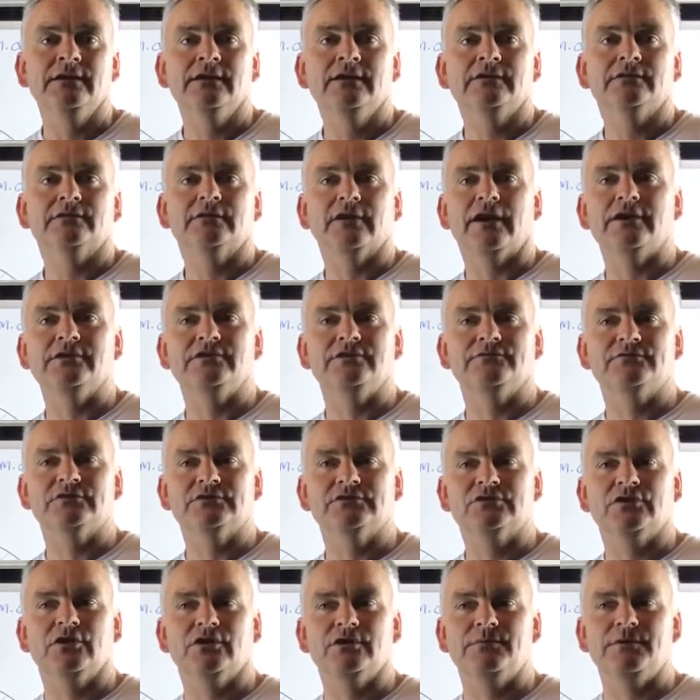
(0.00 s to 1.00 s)
So you've
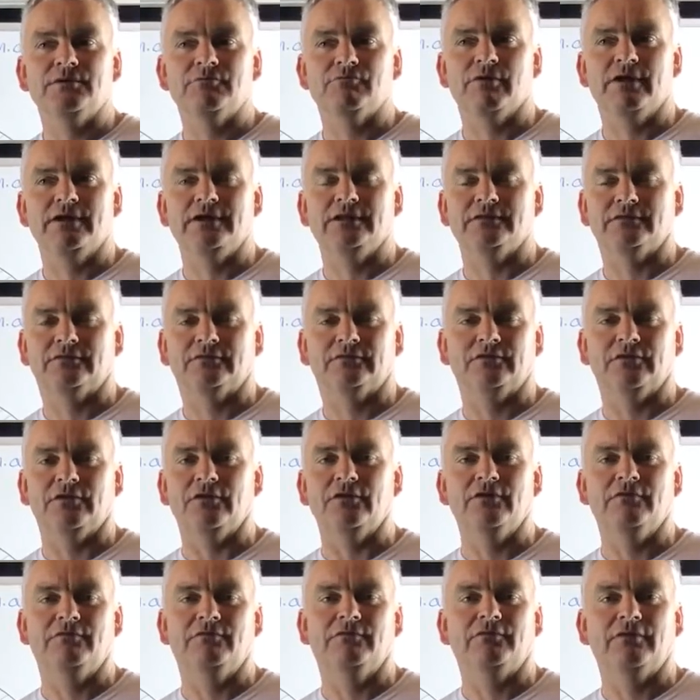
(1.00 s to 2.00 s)
just got to be ready to
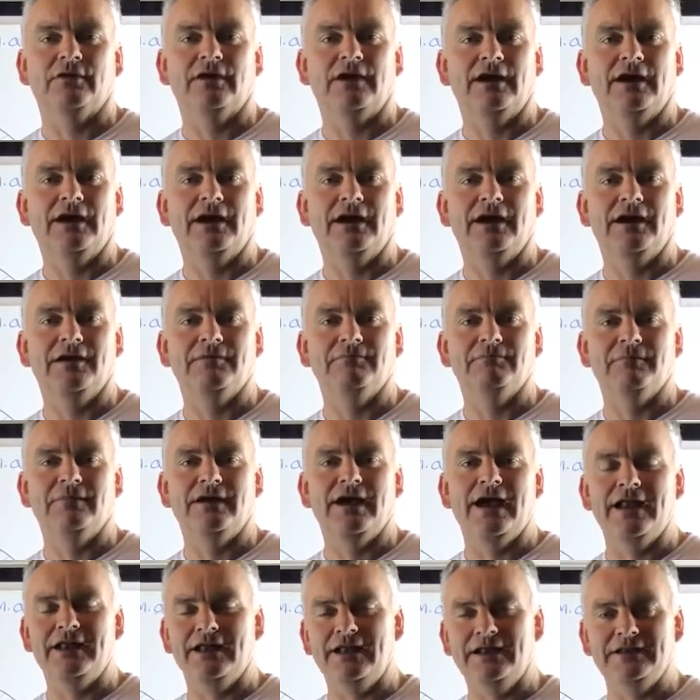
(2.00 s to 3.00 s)
surf
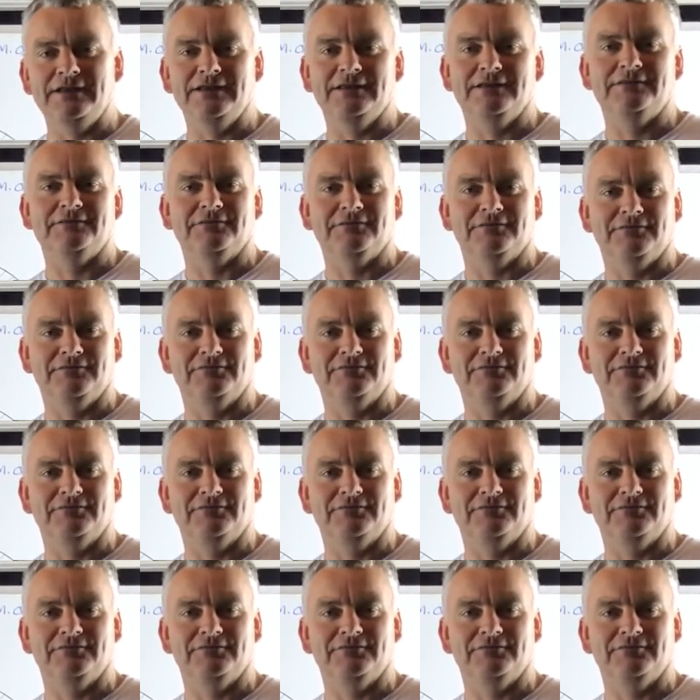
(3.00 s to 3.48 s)
at any